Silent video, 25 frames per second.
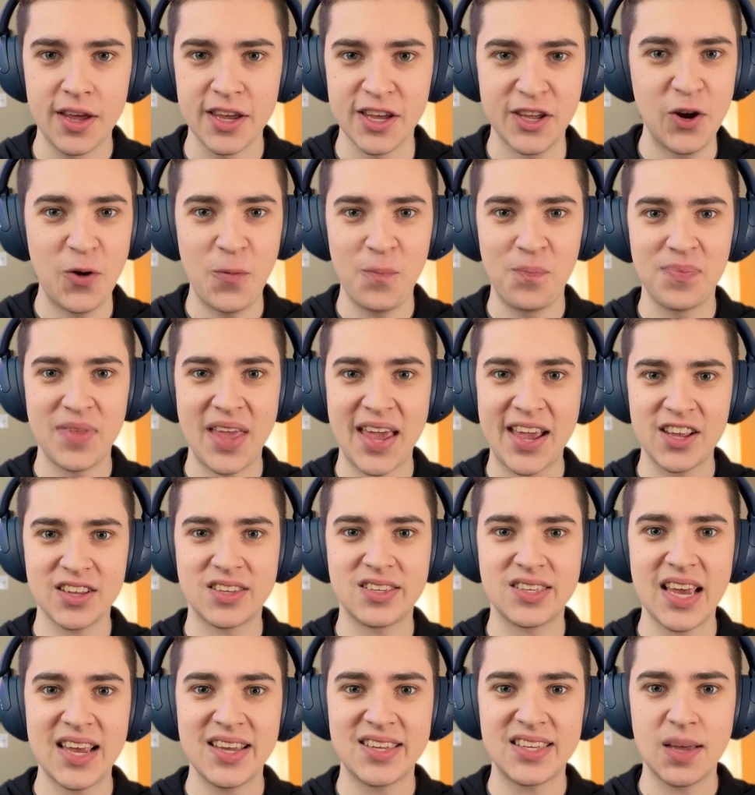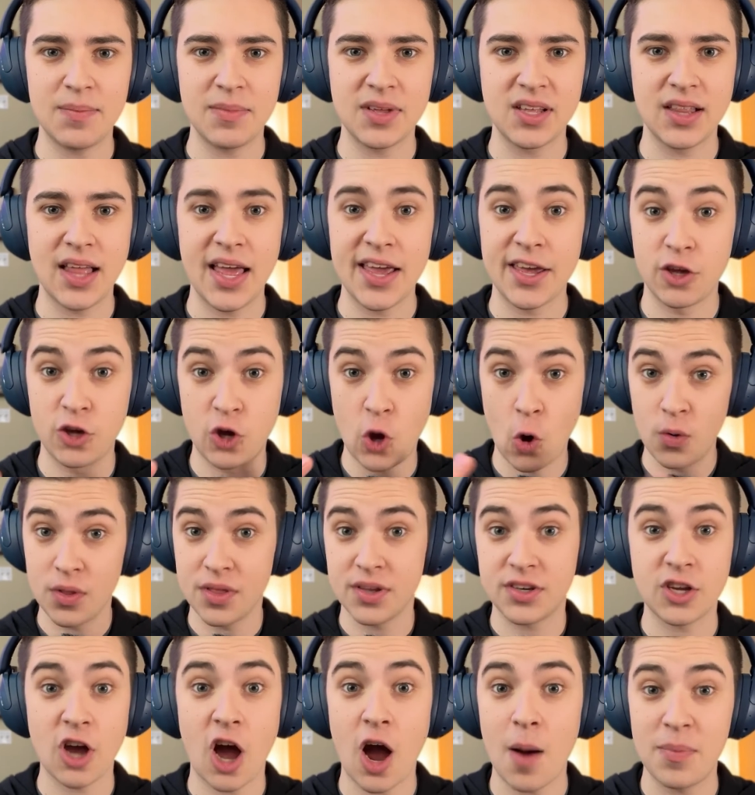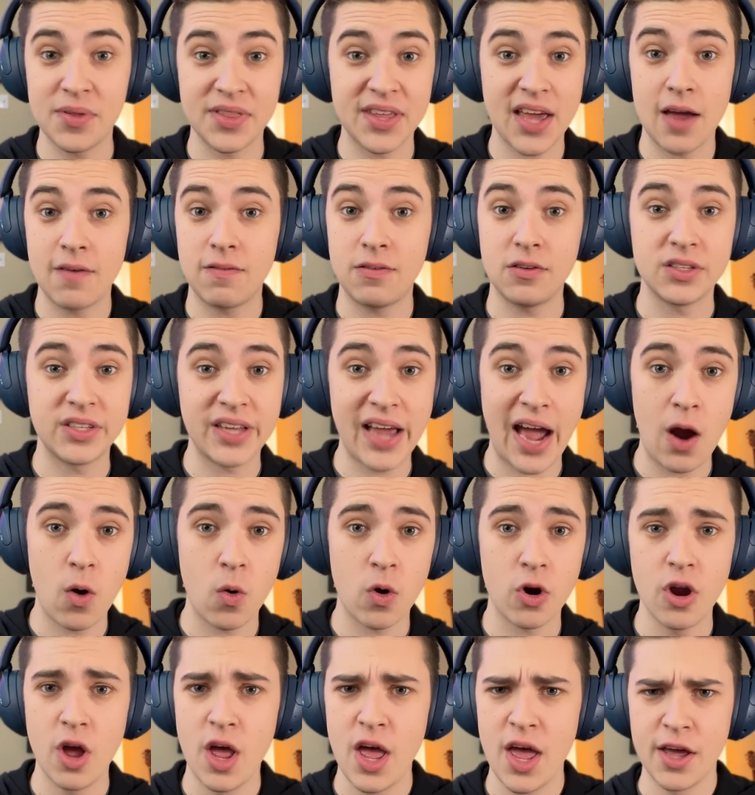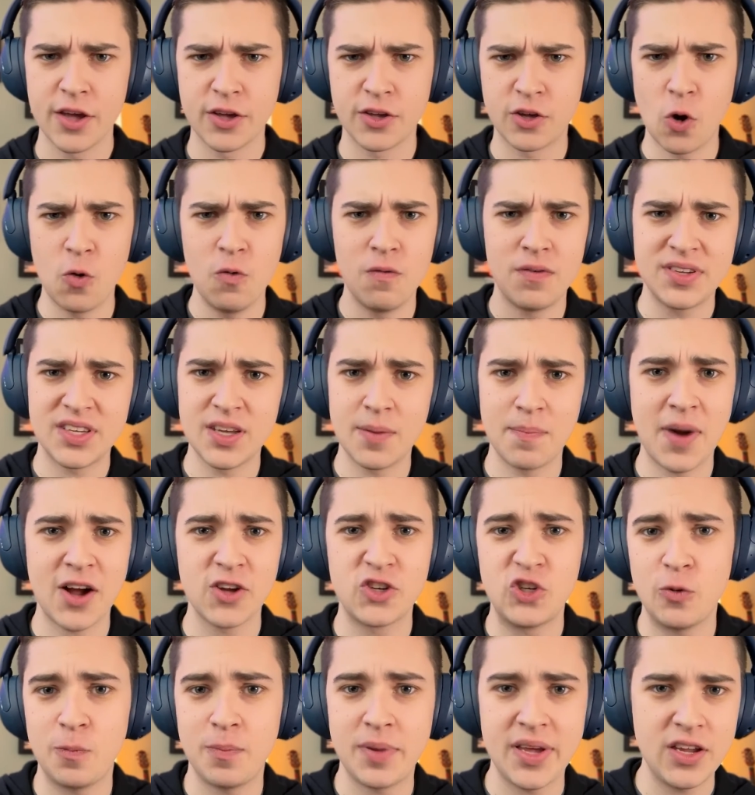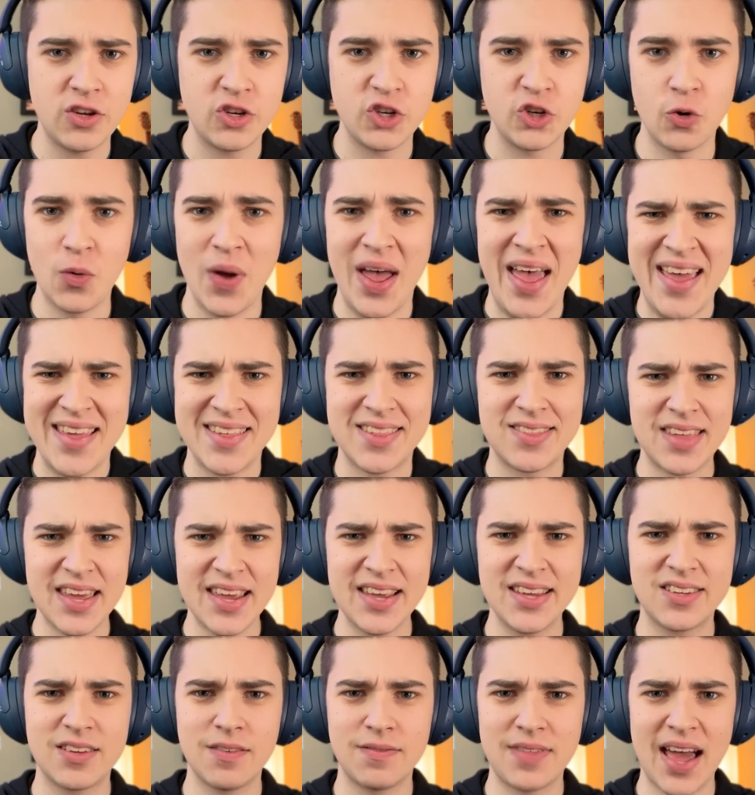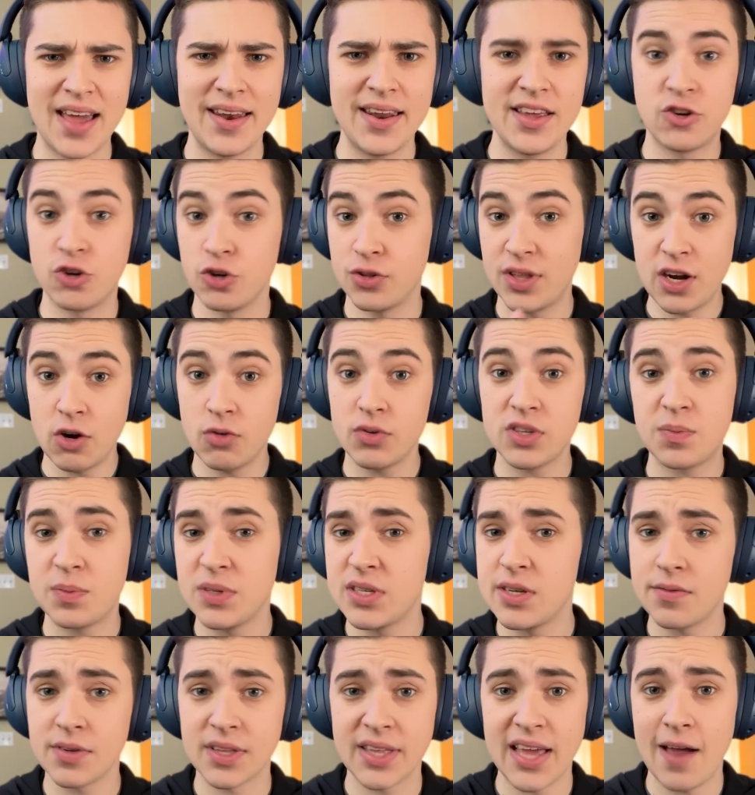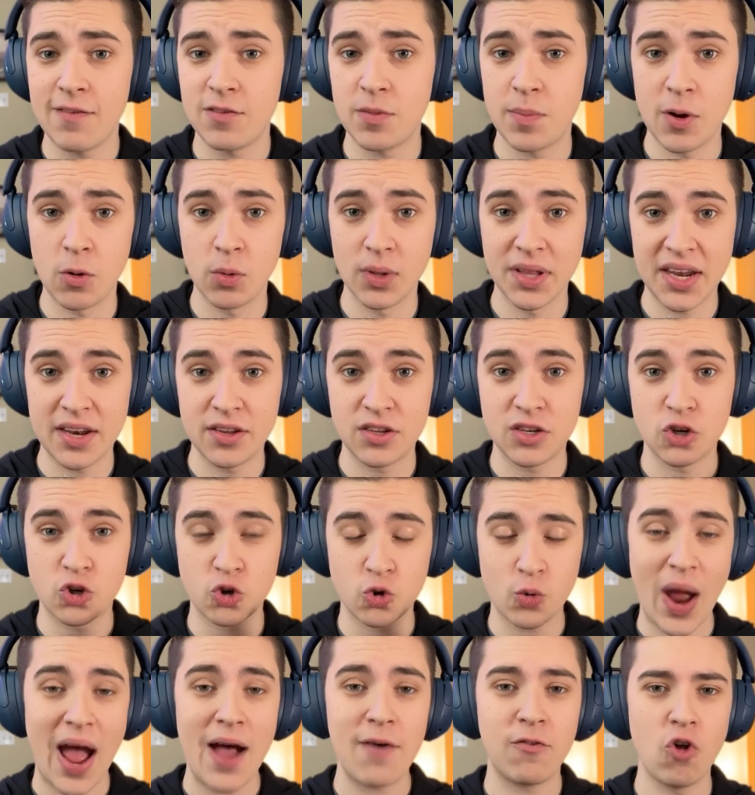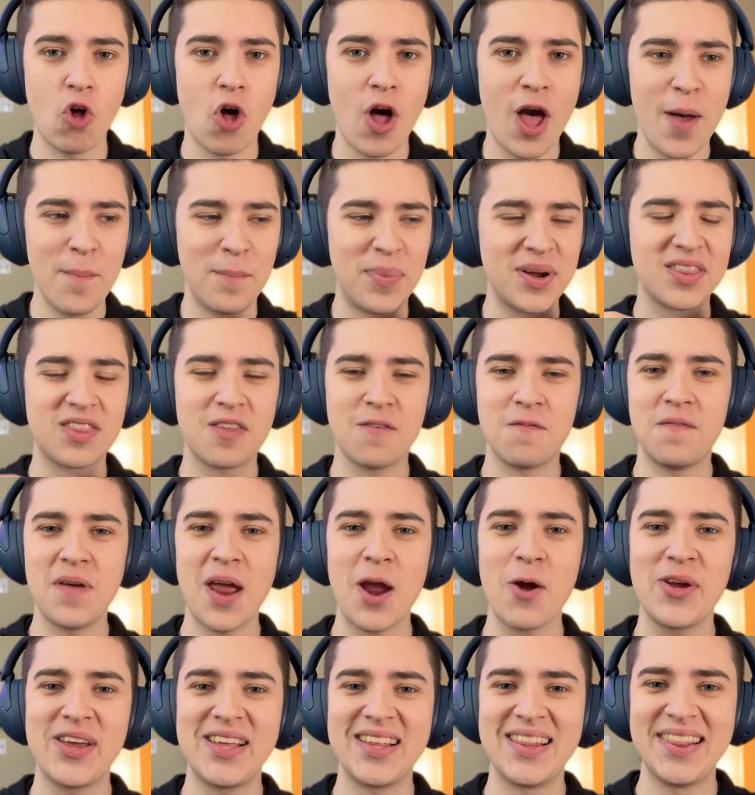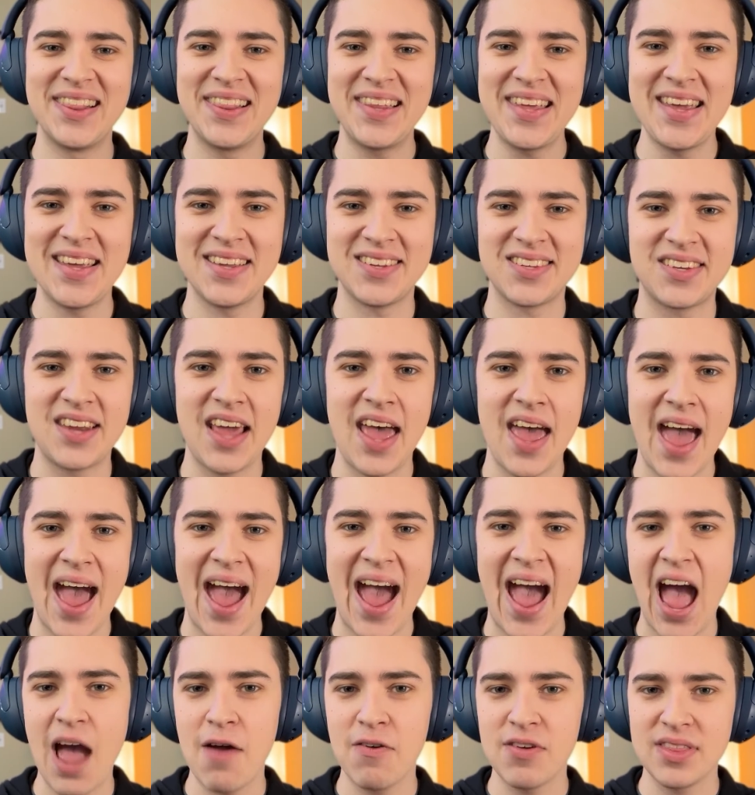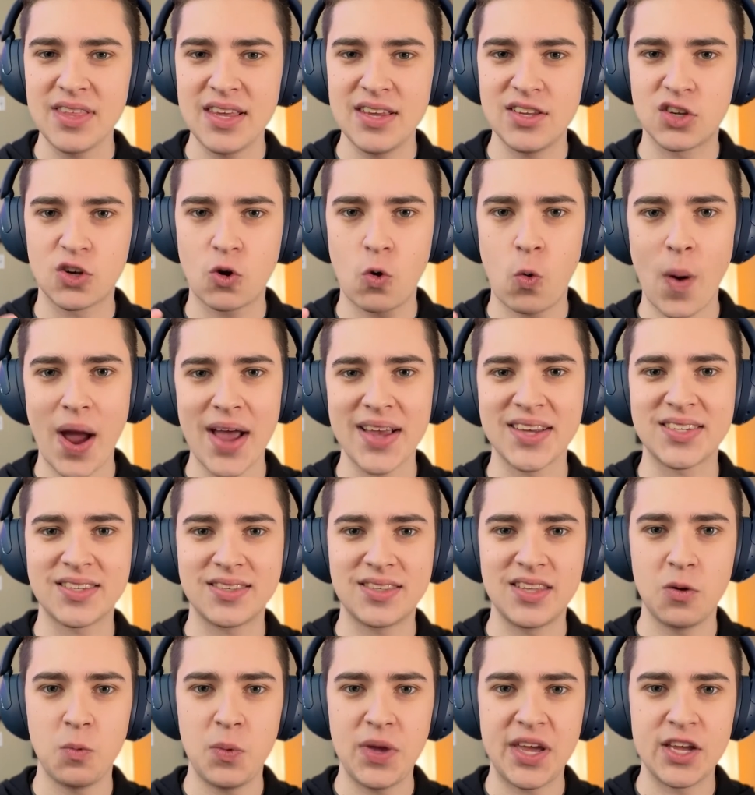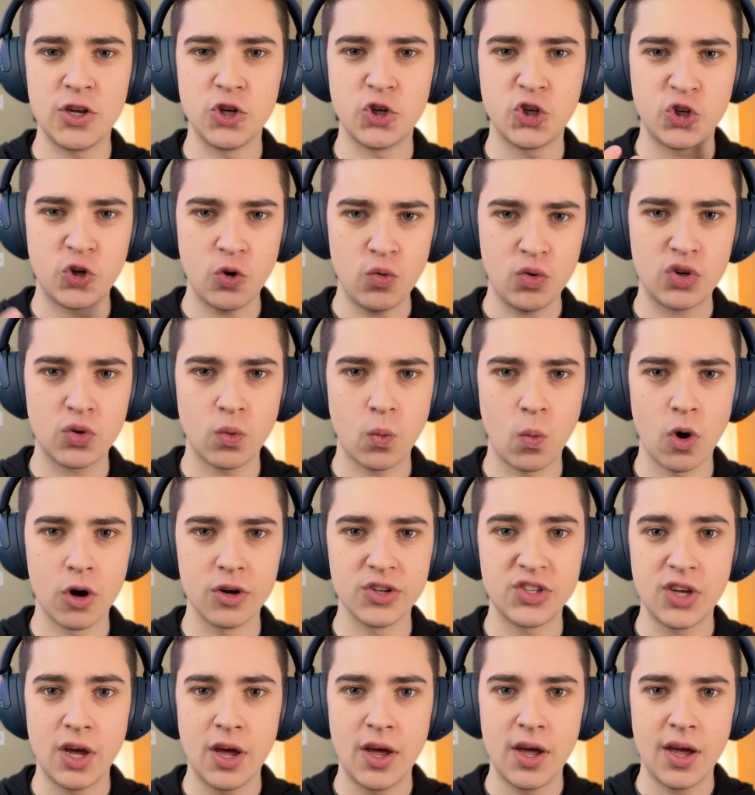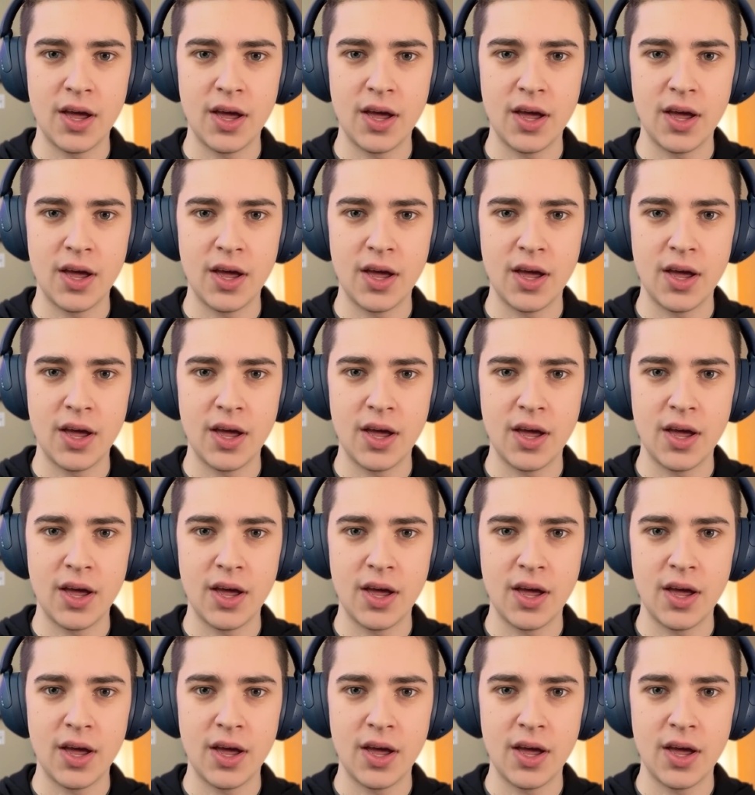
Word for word: You know, it could say something like, go to the top of the Eiffel Tower, go visit Machu Picchu, things of that nature. They don't specifically have to be related to travel, but at the very least, having these quests that we can shoot towards